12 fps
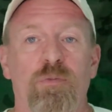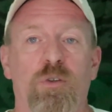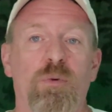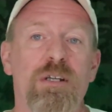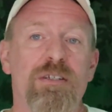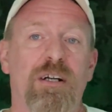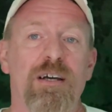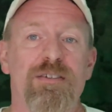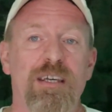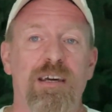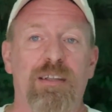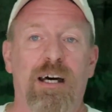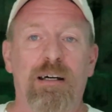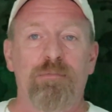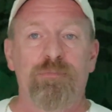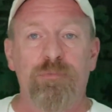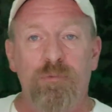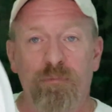the reason I say that,
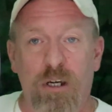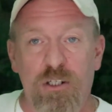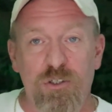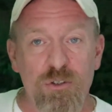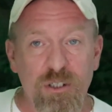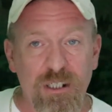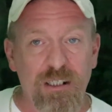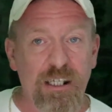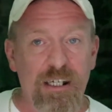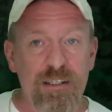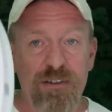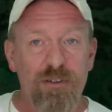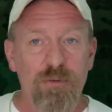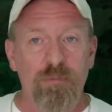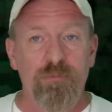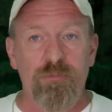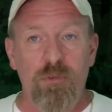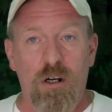make sure you get lids.
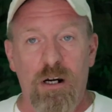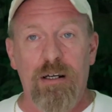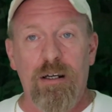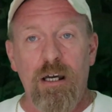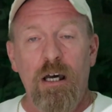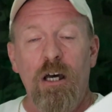All right.